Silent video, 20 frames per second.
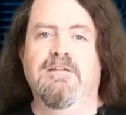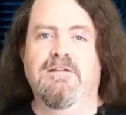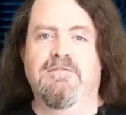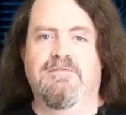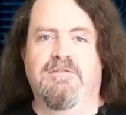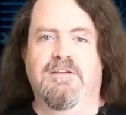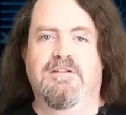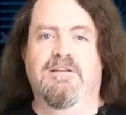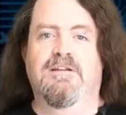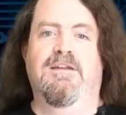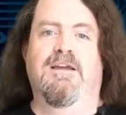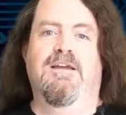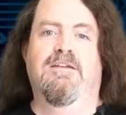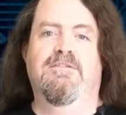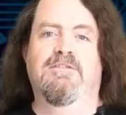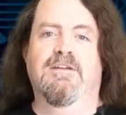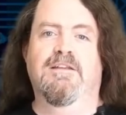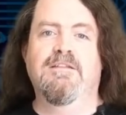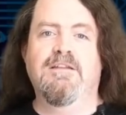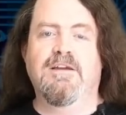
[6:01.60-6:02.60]
wird in
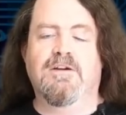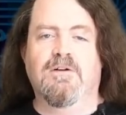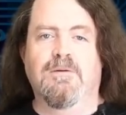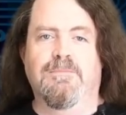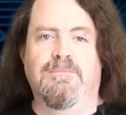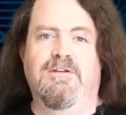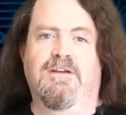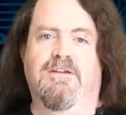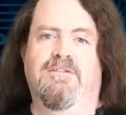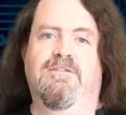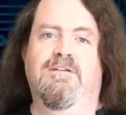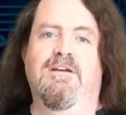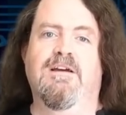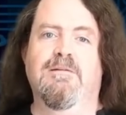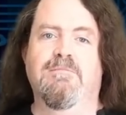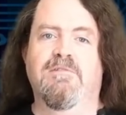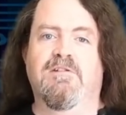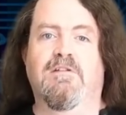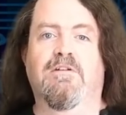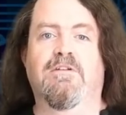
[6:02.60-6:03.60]
Essen die Comtesse
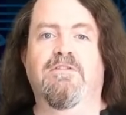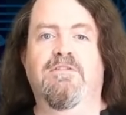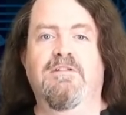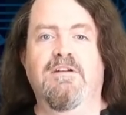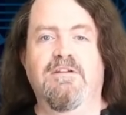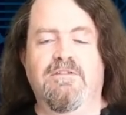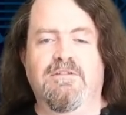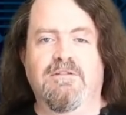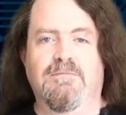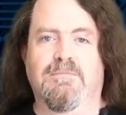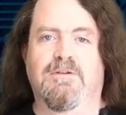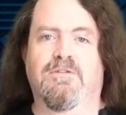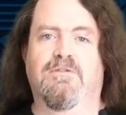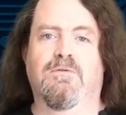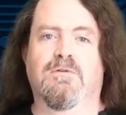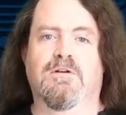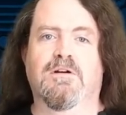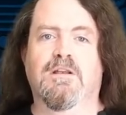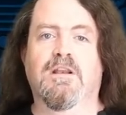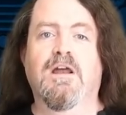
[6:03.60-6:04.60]
am Schloss Tessen
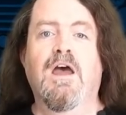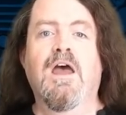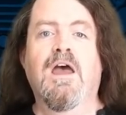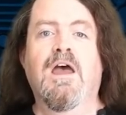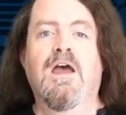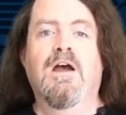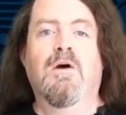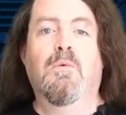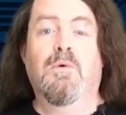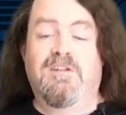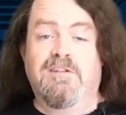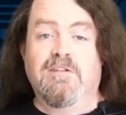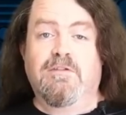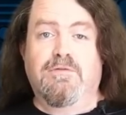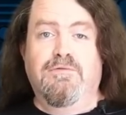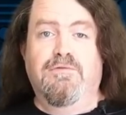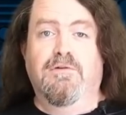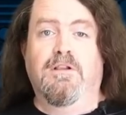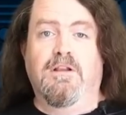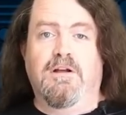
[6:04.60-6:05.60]
besuchen, which is
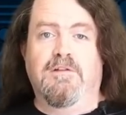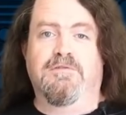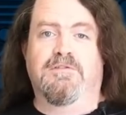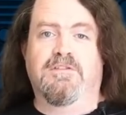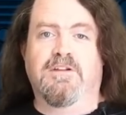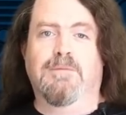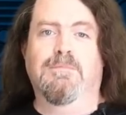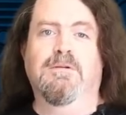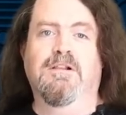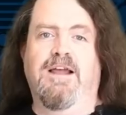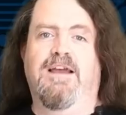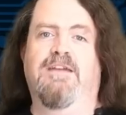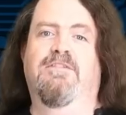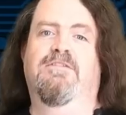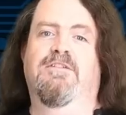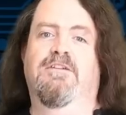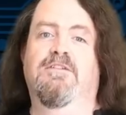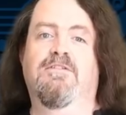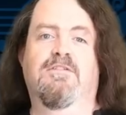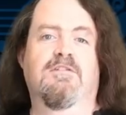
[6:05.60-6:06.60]
full of double
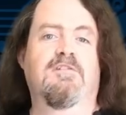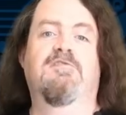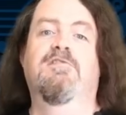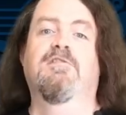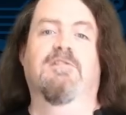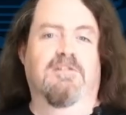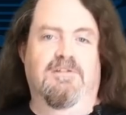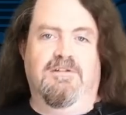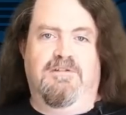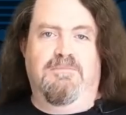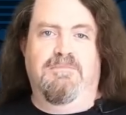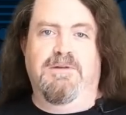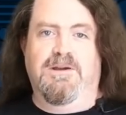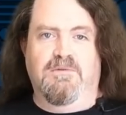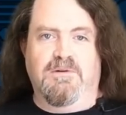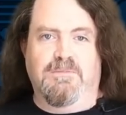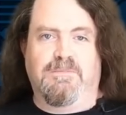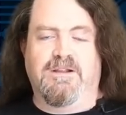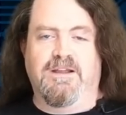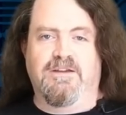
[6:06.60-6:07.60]
S's that shouldn't be
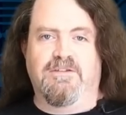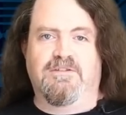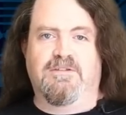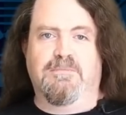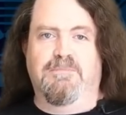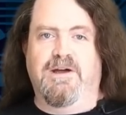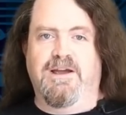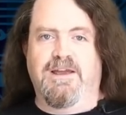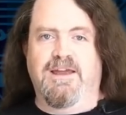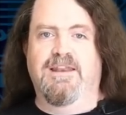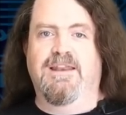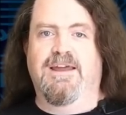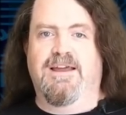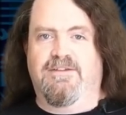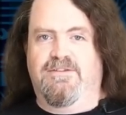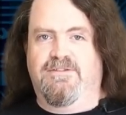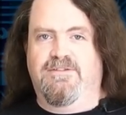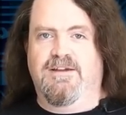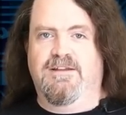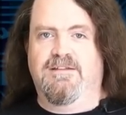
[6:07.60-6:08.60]
replaced by an
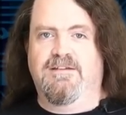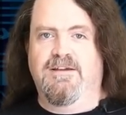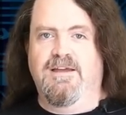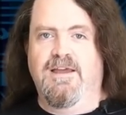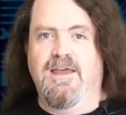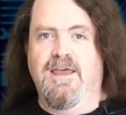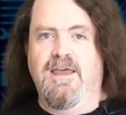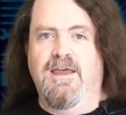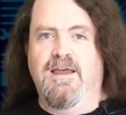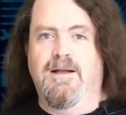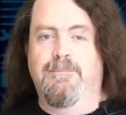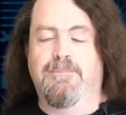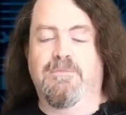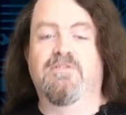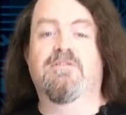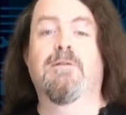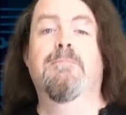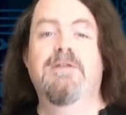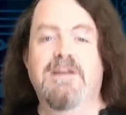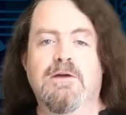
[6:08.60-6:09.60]
S set.
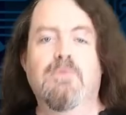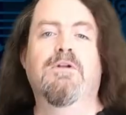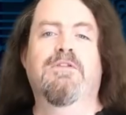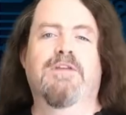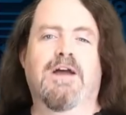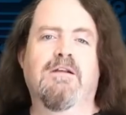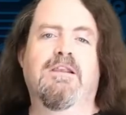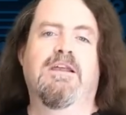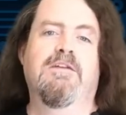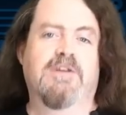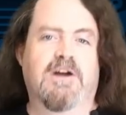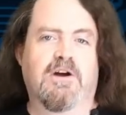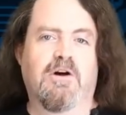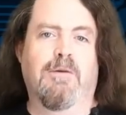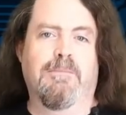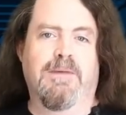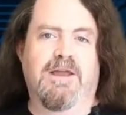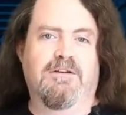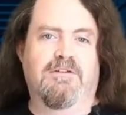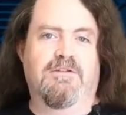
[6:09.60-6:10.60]
Somebody will now leave a
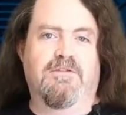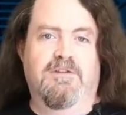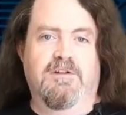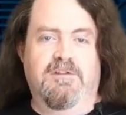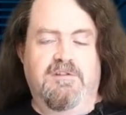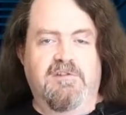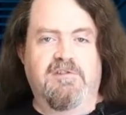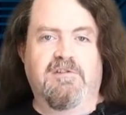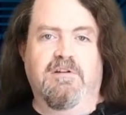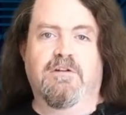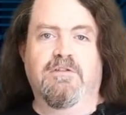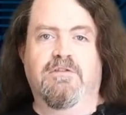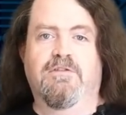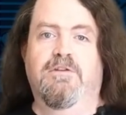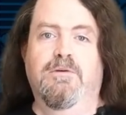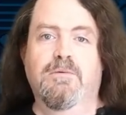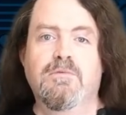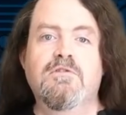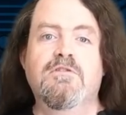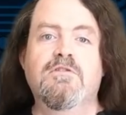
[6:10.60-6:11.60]
comment that Schloss
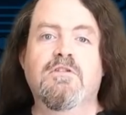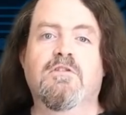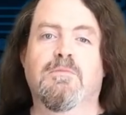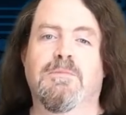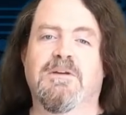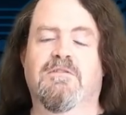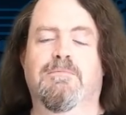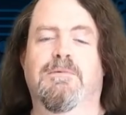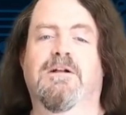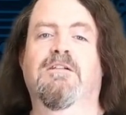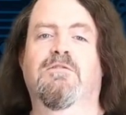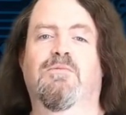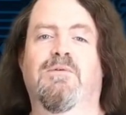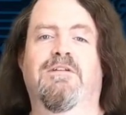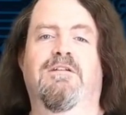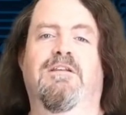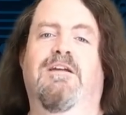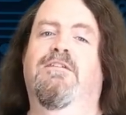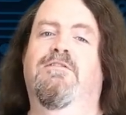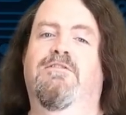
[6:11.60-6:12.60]
used to be spelled with
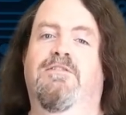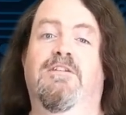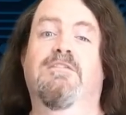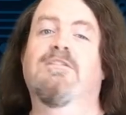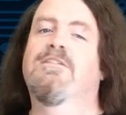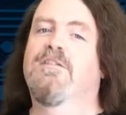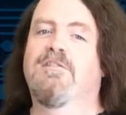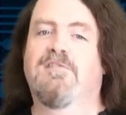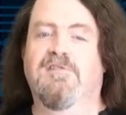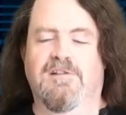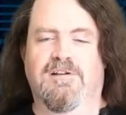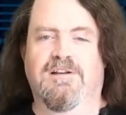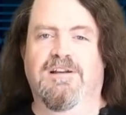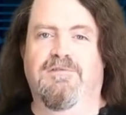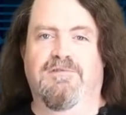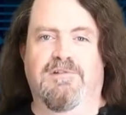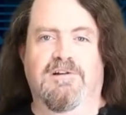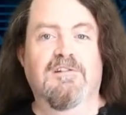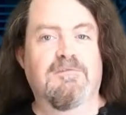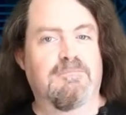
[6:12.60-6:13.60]
an S set and it should
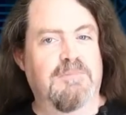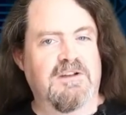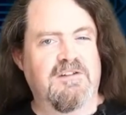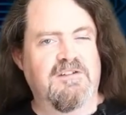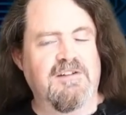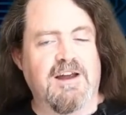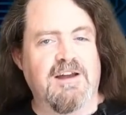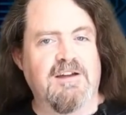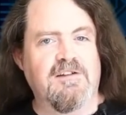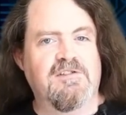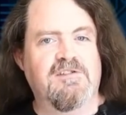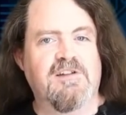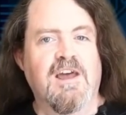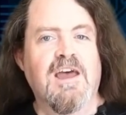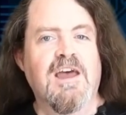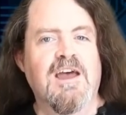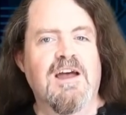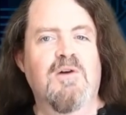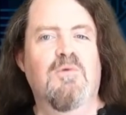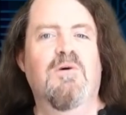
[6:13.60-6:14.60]
never have been changed.
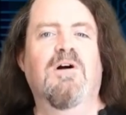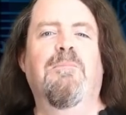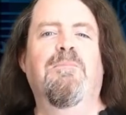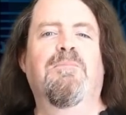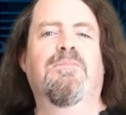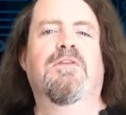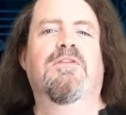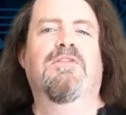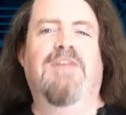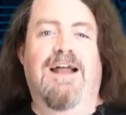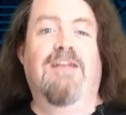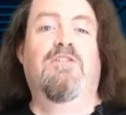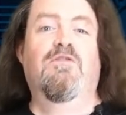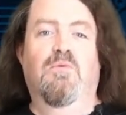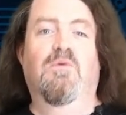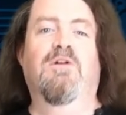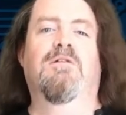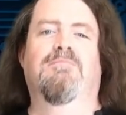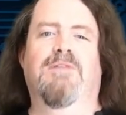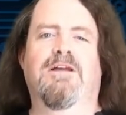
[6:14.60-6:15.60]
Well, that's
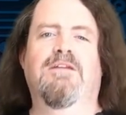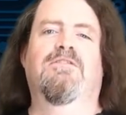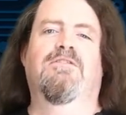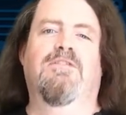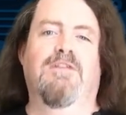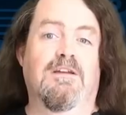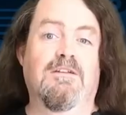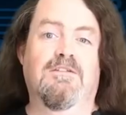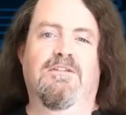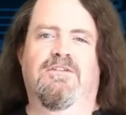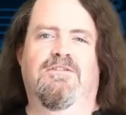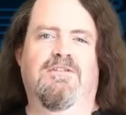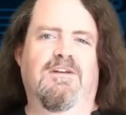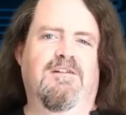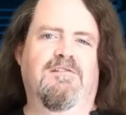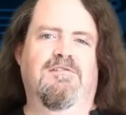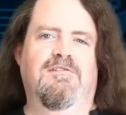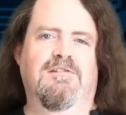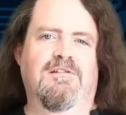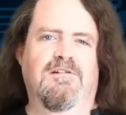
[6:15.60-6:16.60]
what makes the
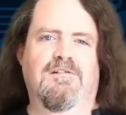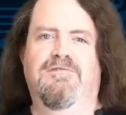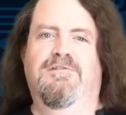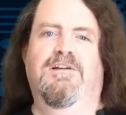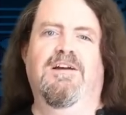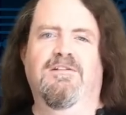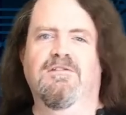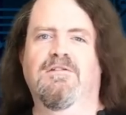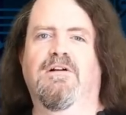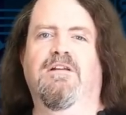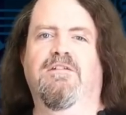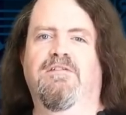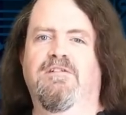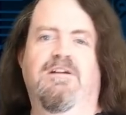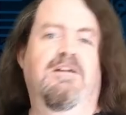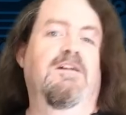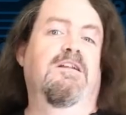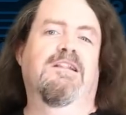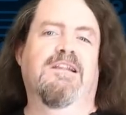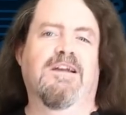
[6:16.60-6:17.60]
intersection of
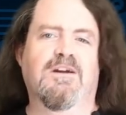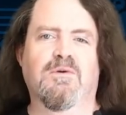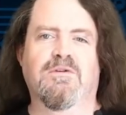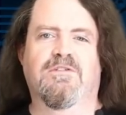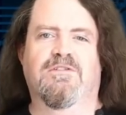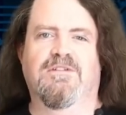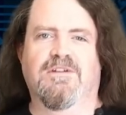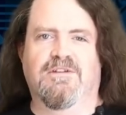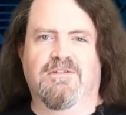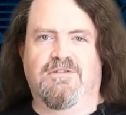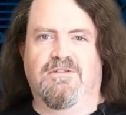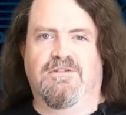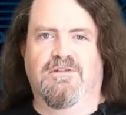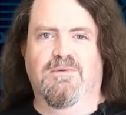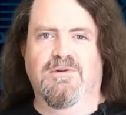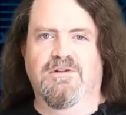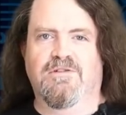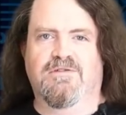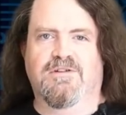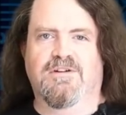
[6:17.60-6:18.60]
technology and linguistics
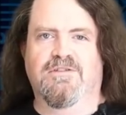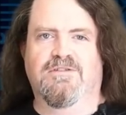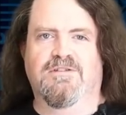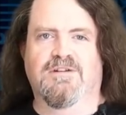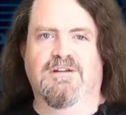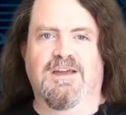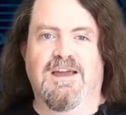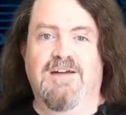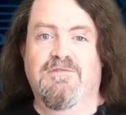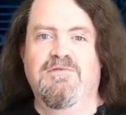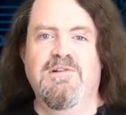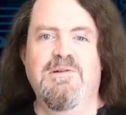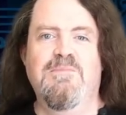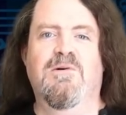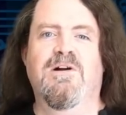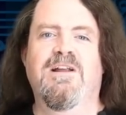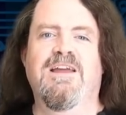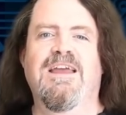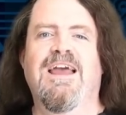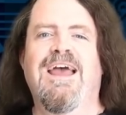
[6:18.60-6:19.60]
so interesting.
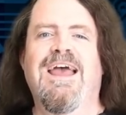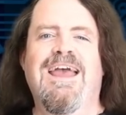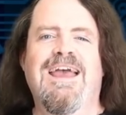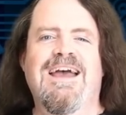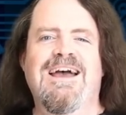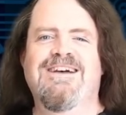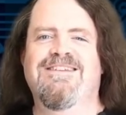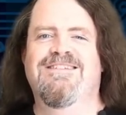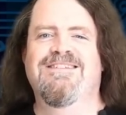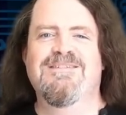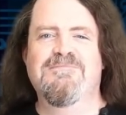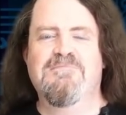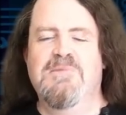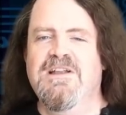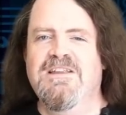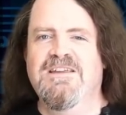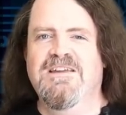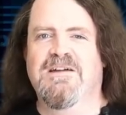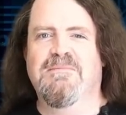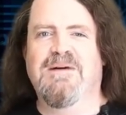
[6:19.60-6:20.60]
Everybody has an
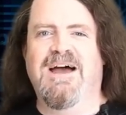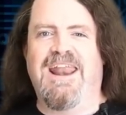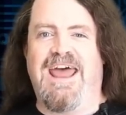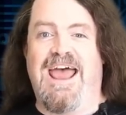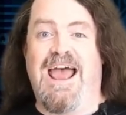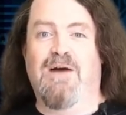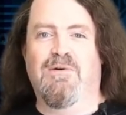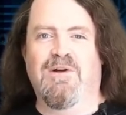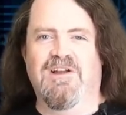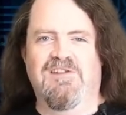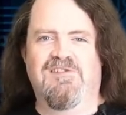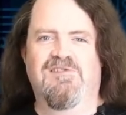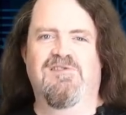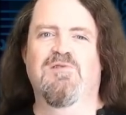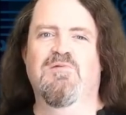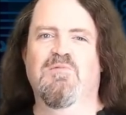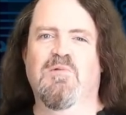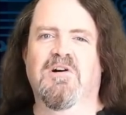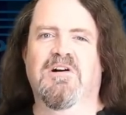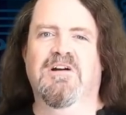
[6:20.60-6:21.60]
opinion about how it
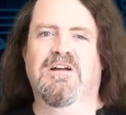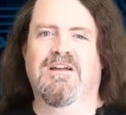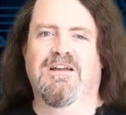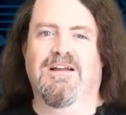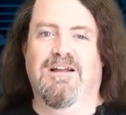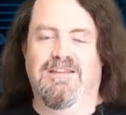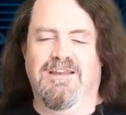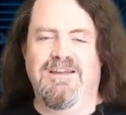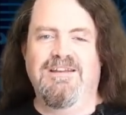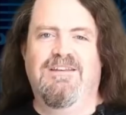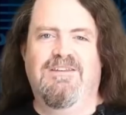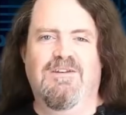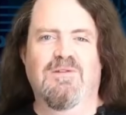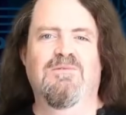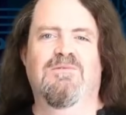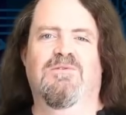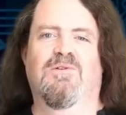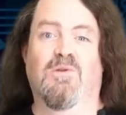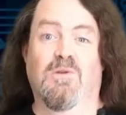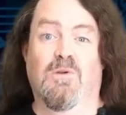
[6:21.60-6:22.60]
should work, and they
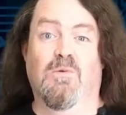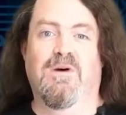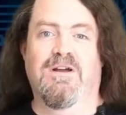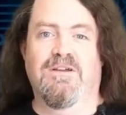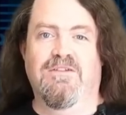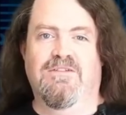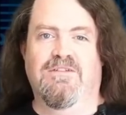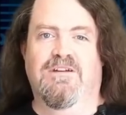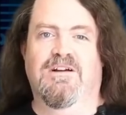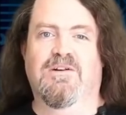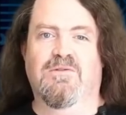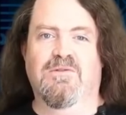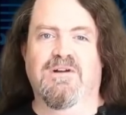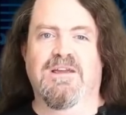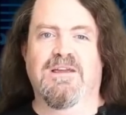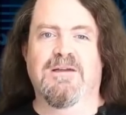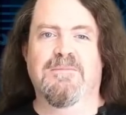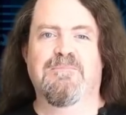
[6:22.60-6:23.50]
don't always agree.